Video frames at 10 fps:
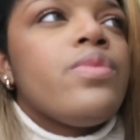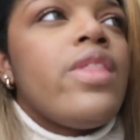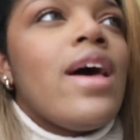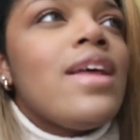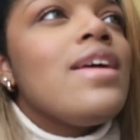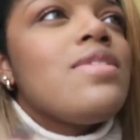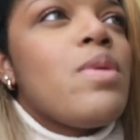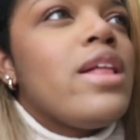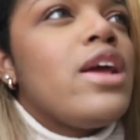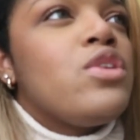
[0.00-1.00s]
Now that I
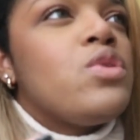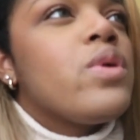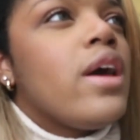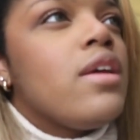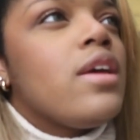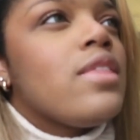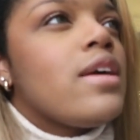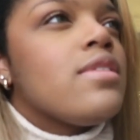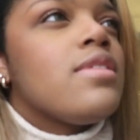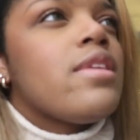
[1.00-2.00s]
smell it, I do kind of get
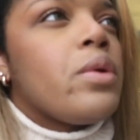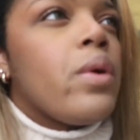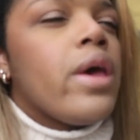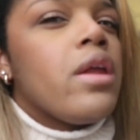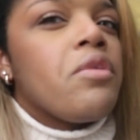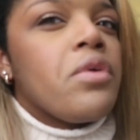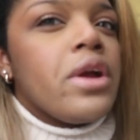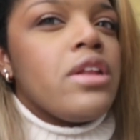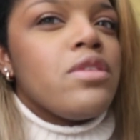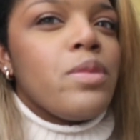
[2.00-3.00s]
that subtle hint of
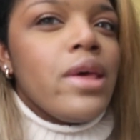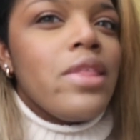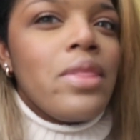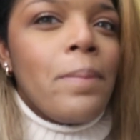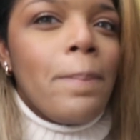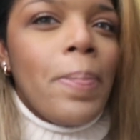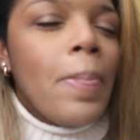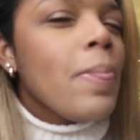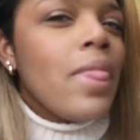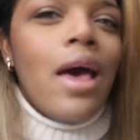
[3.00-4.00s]
Granny Smith.
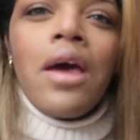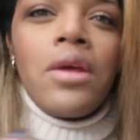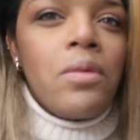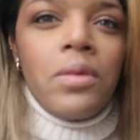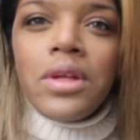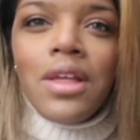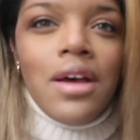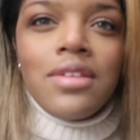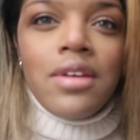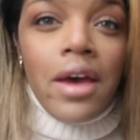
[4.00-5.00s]
I didn't
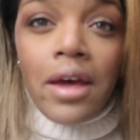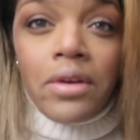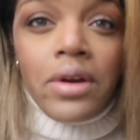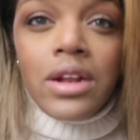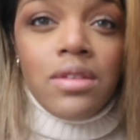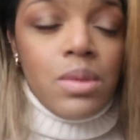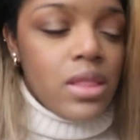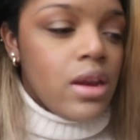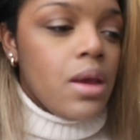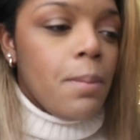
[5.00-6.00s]
realize it had Granny
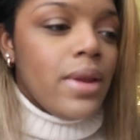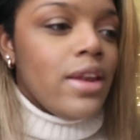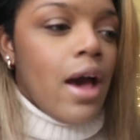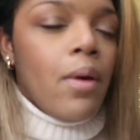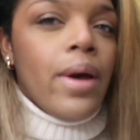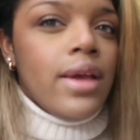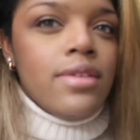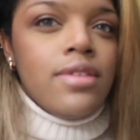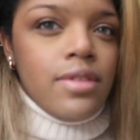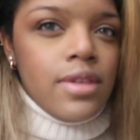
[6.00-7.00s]
Smith in it, but now I
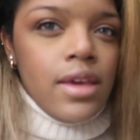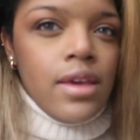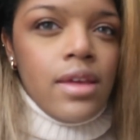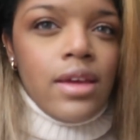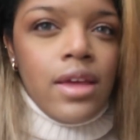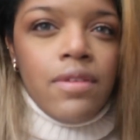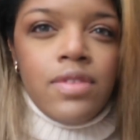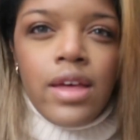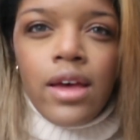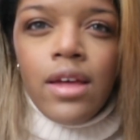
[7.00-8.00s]
see it
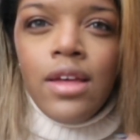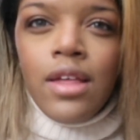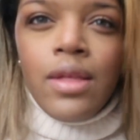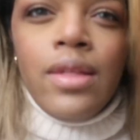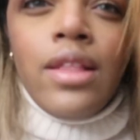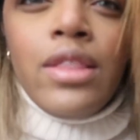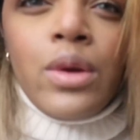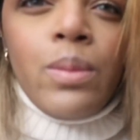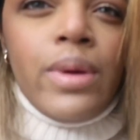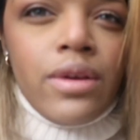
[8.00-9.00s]
gives that
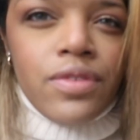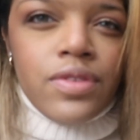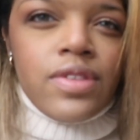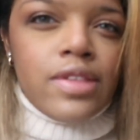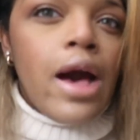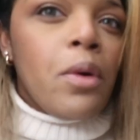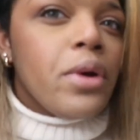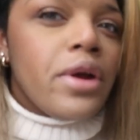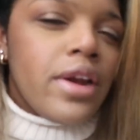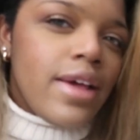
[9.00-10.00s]
little bit of
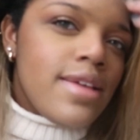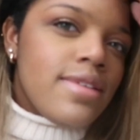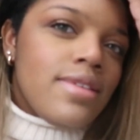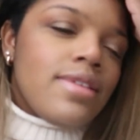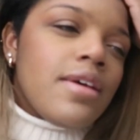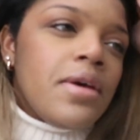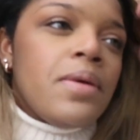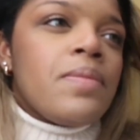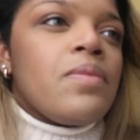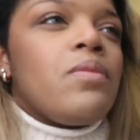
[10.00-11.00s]
sourness
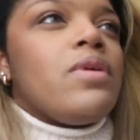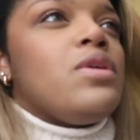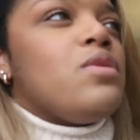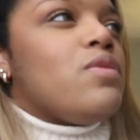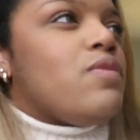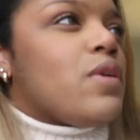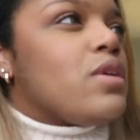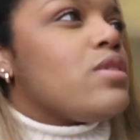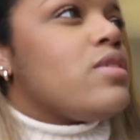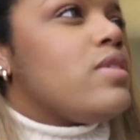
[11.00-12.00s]
when you
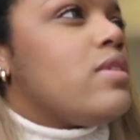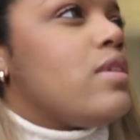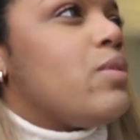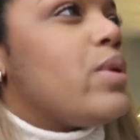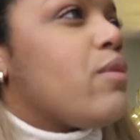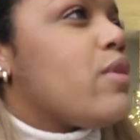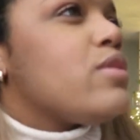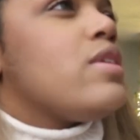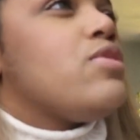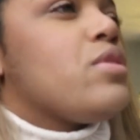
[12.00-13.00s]
first when it
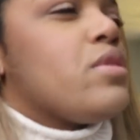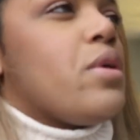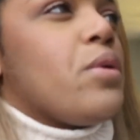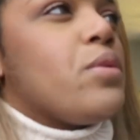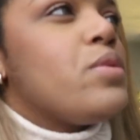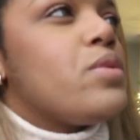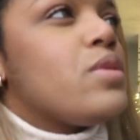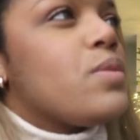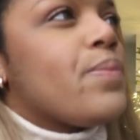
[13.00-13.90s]
first hits your nose.